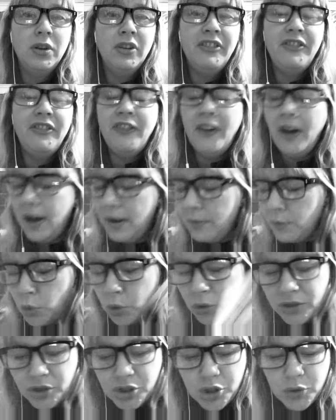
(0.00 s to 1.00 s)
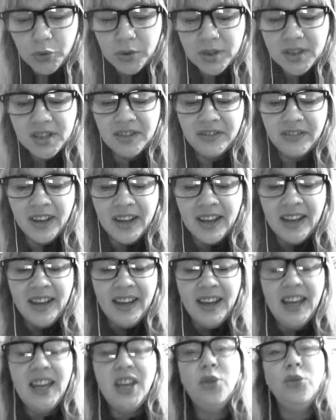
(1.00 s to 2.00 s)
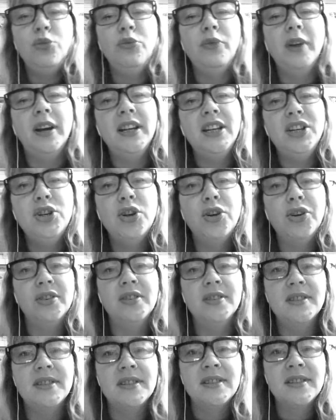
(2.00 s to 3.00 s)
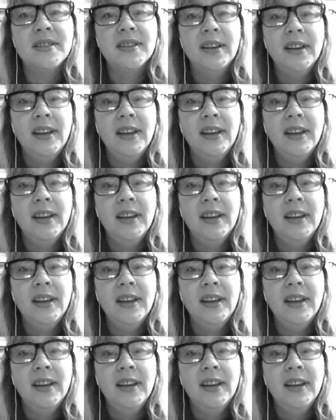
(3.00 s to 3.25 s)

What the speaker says: Far more intuitive. He already knows,